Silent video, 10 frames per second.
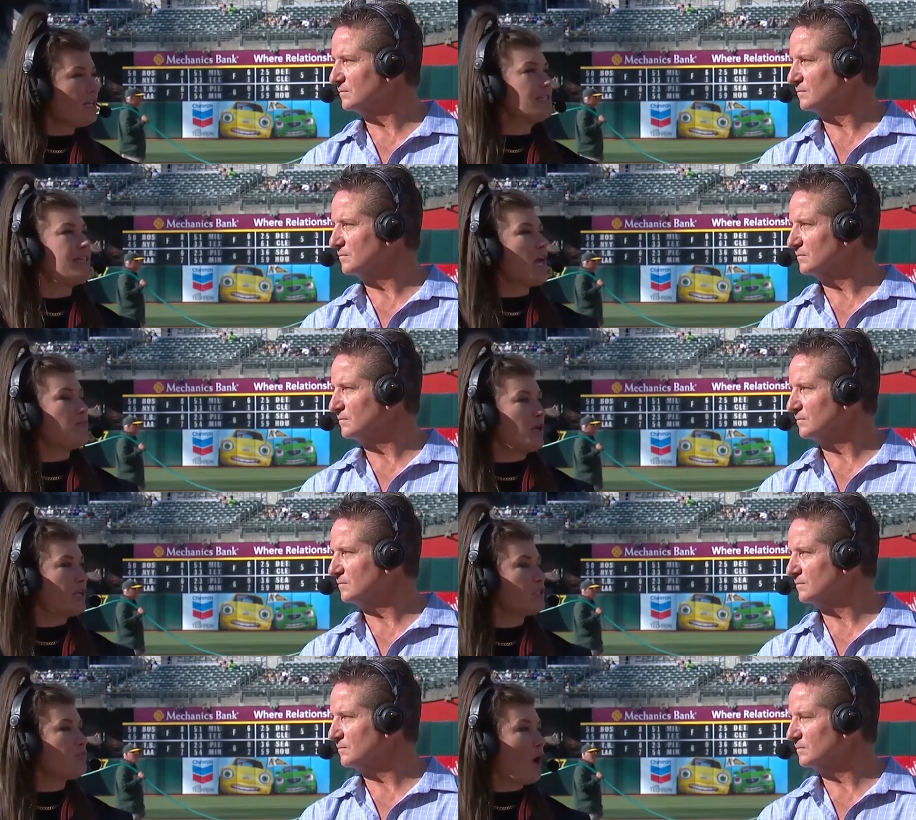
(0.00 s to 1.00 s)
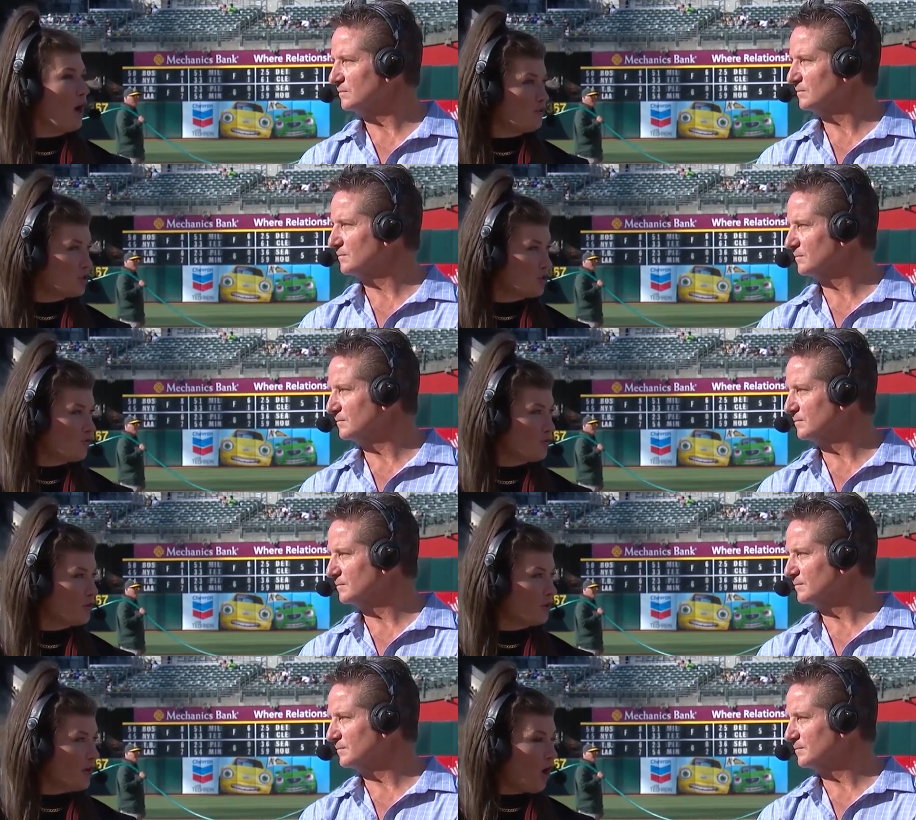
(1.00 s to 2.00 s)
Speaker 1: that biggest punch
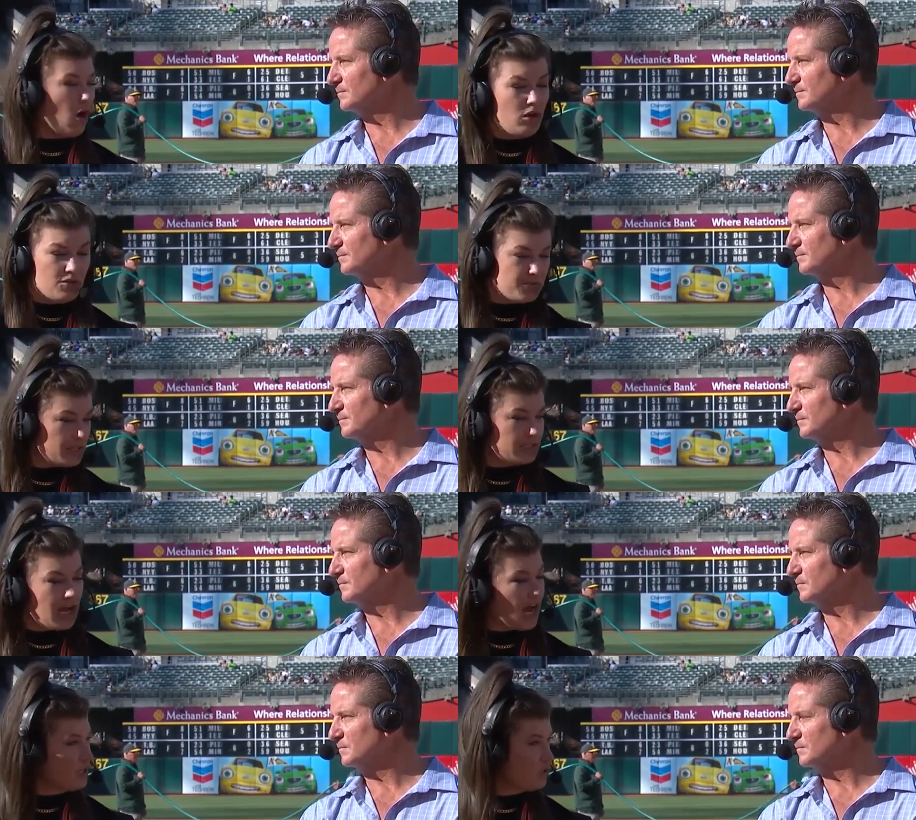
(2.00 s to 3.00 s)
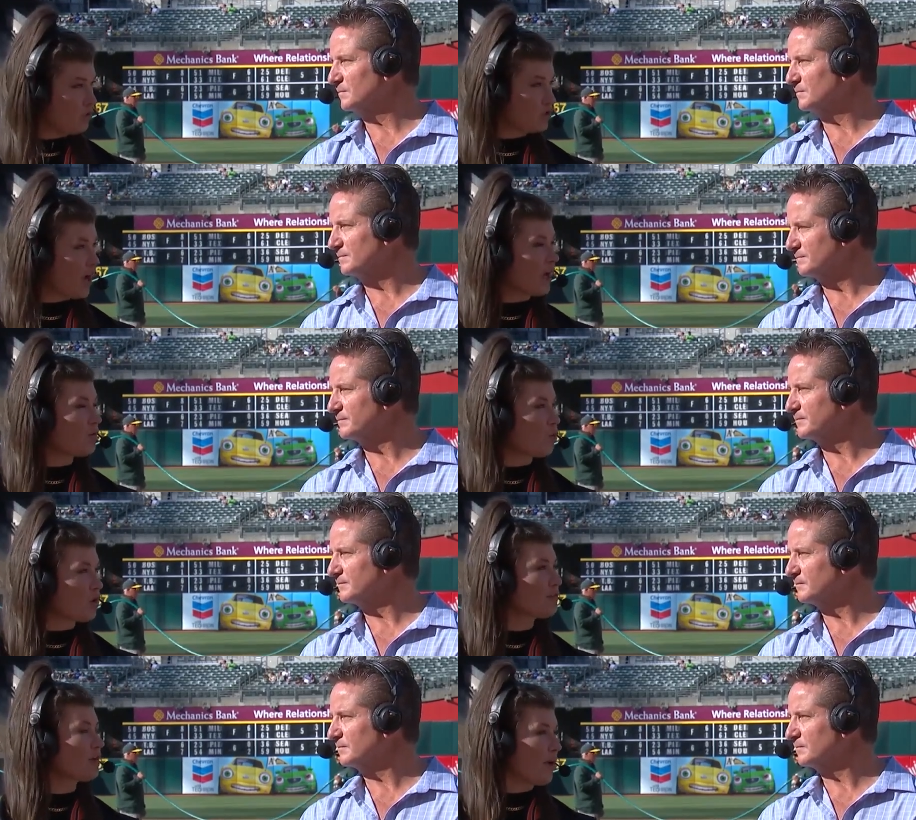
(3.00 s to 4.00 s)
for all of these guys who are trying to work
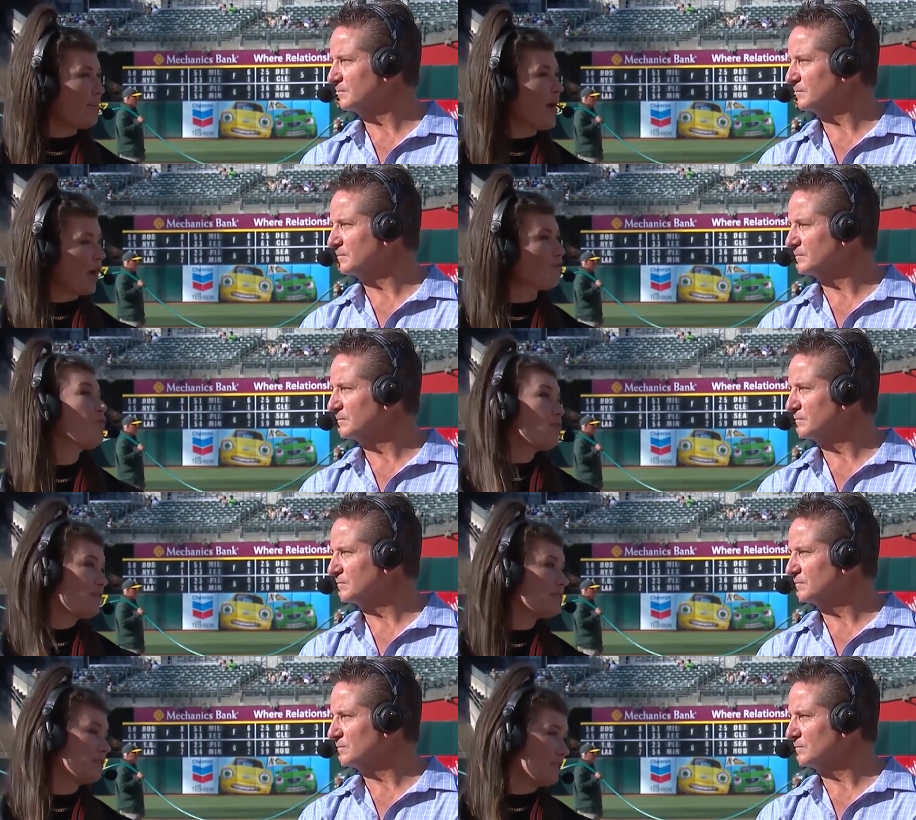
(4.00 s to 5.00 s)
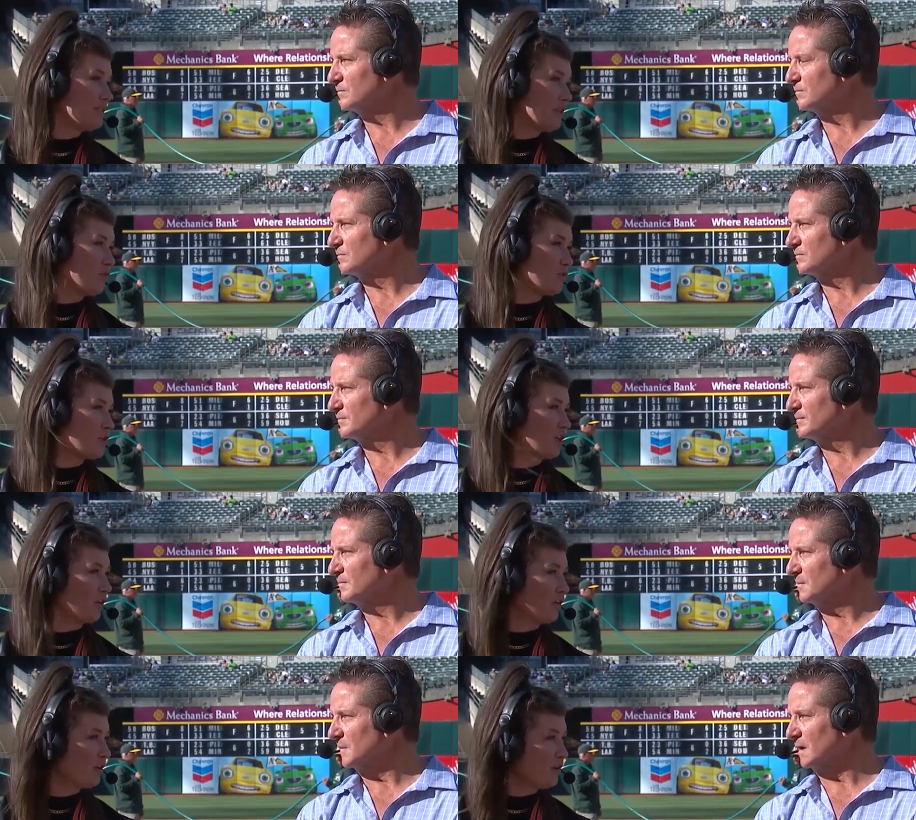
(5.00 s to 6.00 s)
their way back for this season in
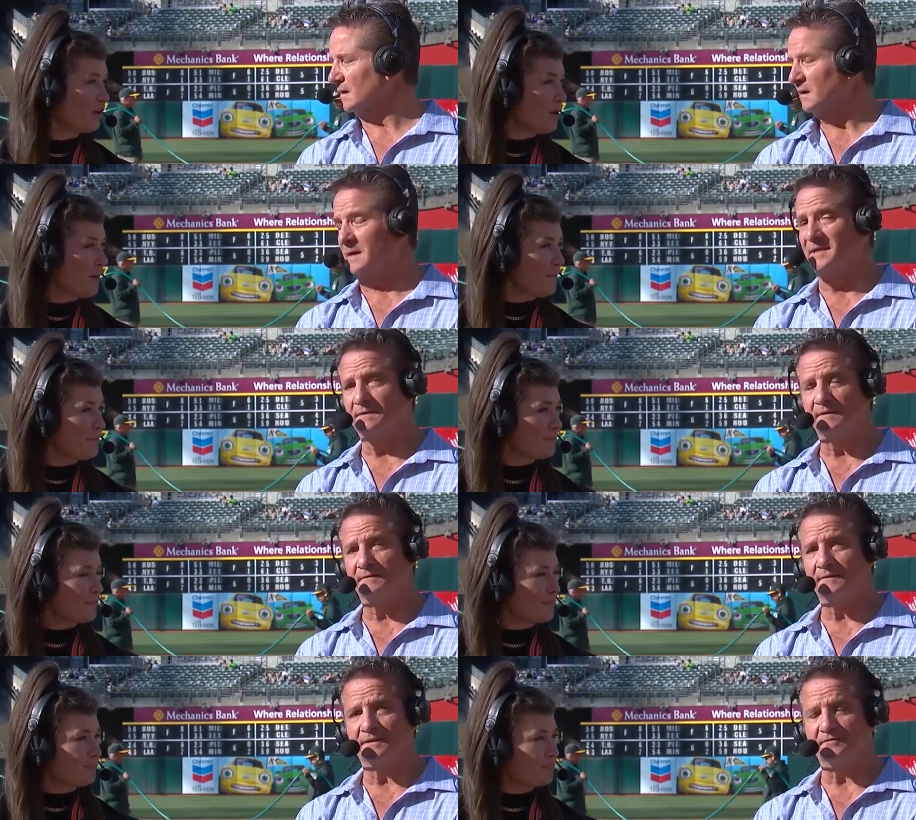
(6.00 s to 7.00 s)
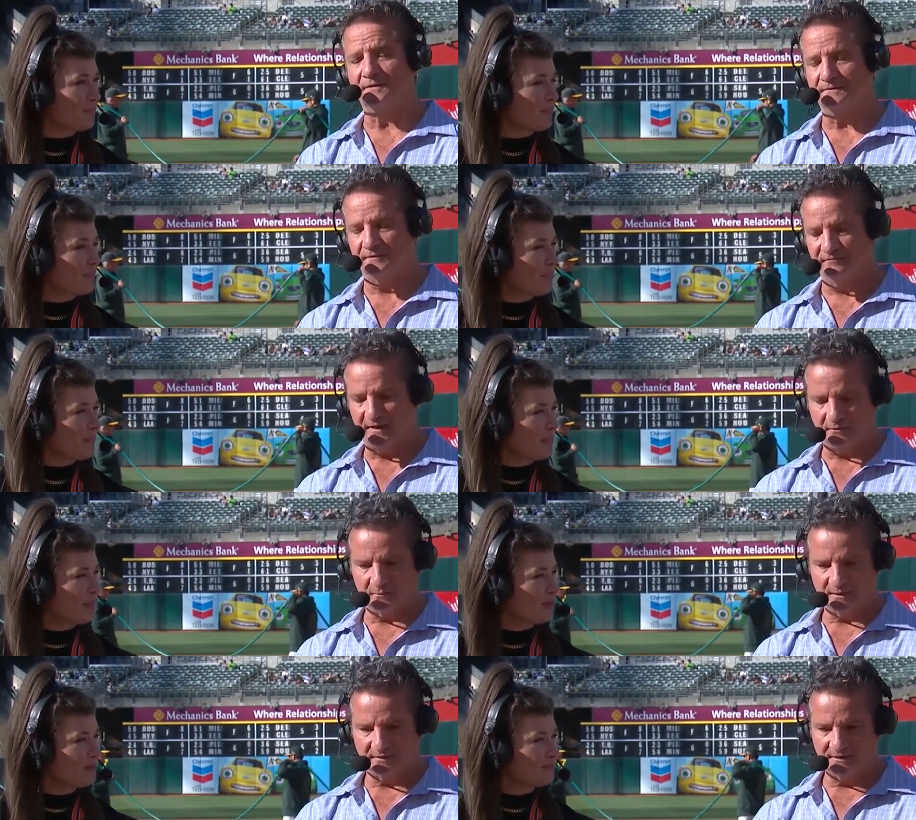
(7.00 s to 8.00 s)
particular?
Speaker 2: Yeah, I mean, you know, the, the veteran
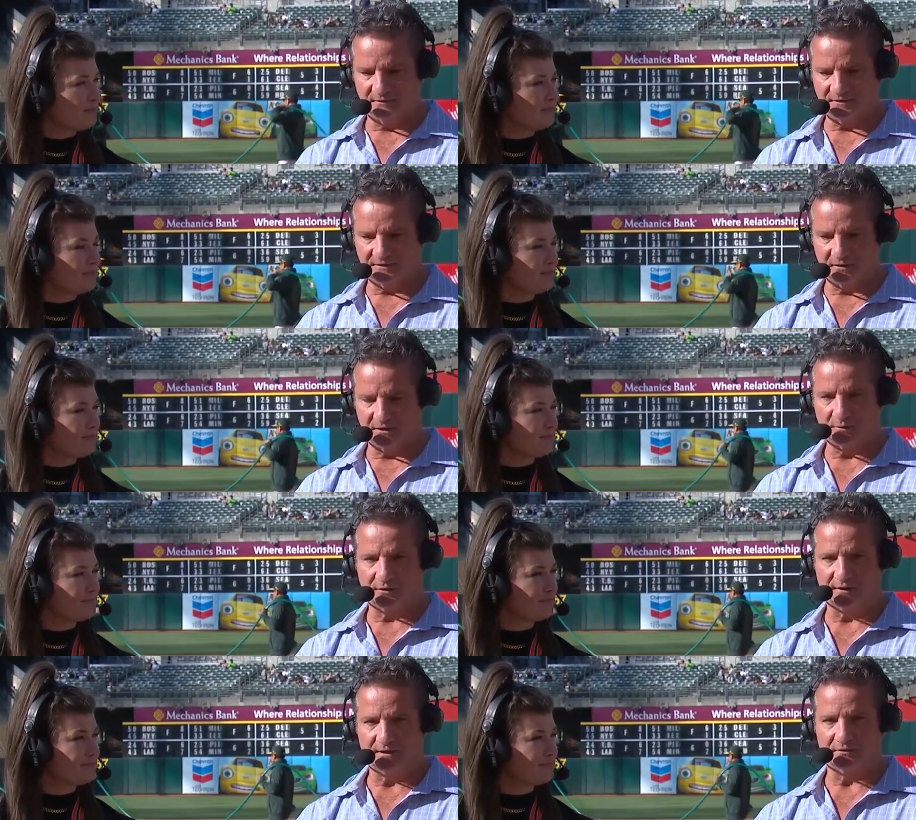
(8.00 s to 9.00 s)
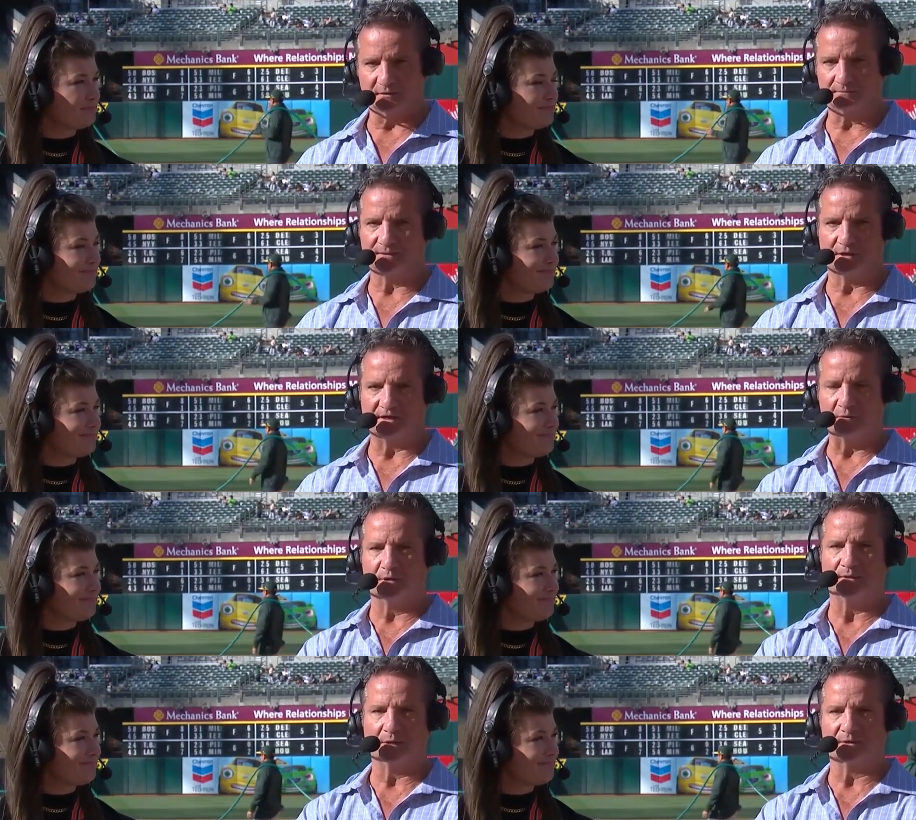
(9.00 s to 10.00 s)
relievers here, you would think they're, you know, they want to
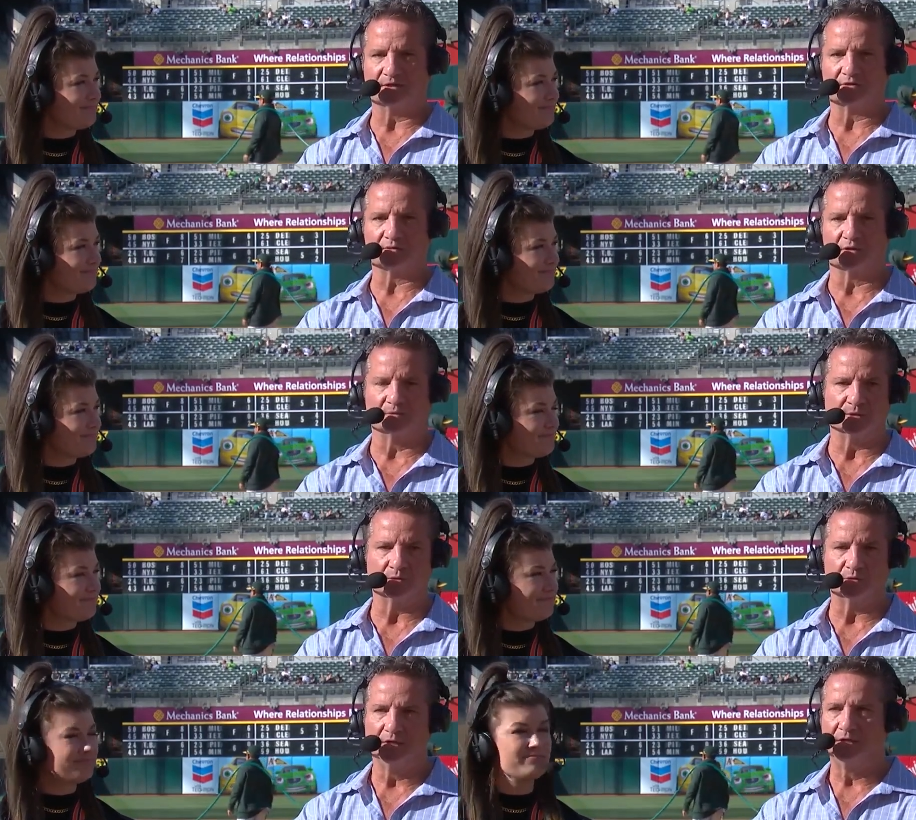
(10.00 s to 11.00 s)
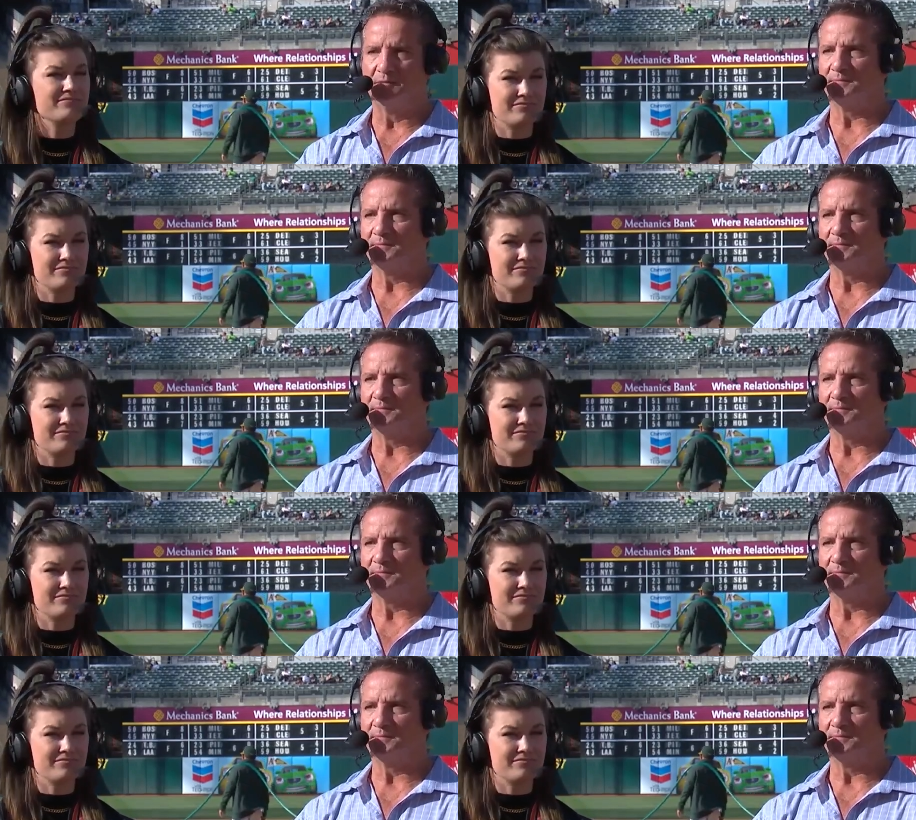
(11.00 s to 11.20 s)
be able to contribute but